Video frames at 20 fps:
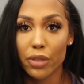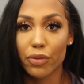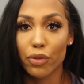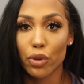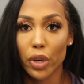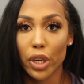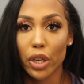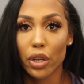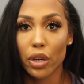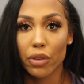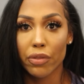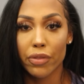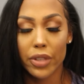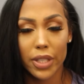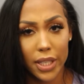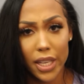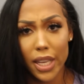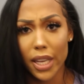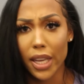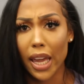for your
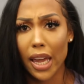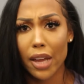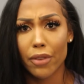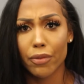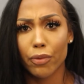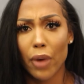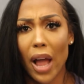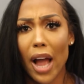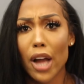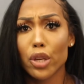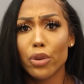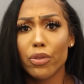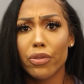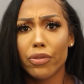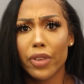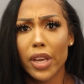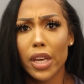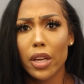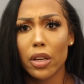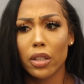physique and how you
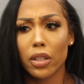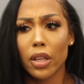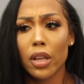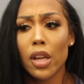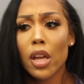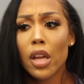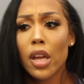feel.